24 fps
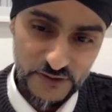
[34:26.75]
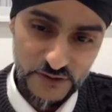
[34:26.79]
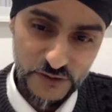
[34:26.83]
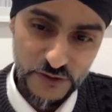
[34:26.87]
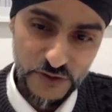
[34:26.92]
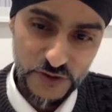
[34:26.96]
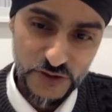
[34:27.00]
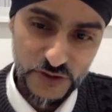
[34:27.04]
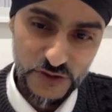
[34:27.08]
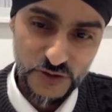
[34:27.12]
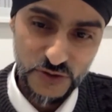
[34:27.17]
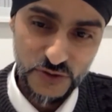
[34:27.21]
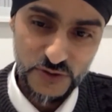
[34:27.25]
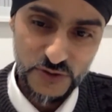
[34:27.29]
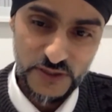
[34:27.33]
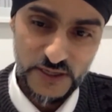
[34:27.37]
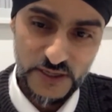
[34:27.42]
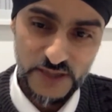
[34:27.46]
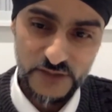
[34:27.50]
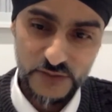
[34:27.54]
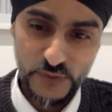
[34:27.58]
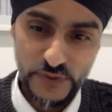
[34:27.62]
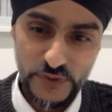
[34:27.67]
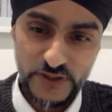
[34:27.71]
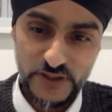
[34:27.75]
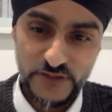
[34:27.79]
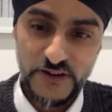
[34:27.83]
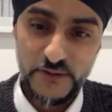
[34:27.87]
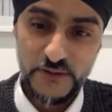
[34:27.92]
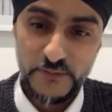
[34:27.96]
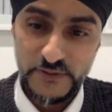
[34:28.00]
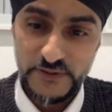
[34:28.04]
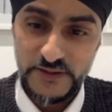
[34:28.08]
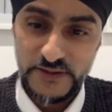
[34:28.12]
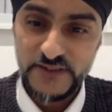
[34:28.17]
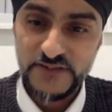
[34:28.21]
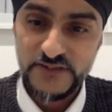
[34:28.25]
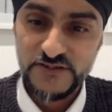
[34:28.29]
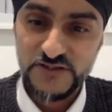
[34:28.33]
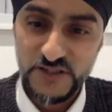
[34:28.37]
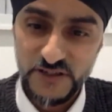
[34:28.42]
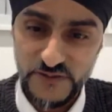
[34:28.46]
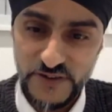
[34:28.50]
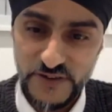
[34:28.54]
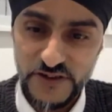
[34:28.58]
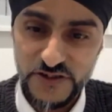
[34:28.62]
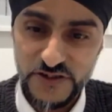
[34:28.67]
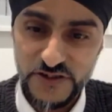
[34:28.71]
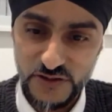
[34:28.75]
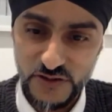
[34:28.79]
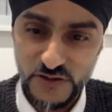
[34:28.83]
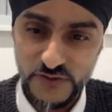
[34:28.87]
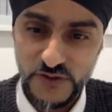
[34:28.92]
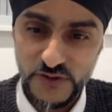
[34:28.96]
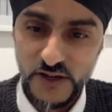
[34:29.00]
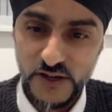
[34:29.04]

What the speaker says: to ensure that we develop the next generation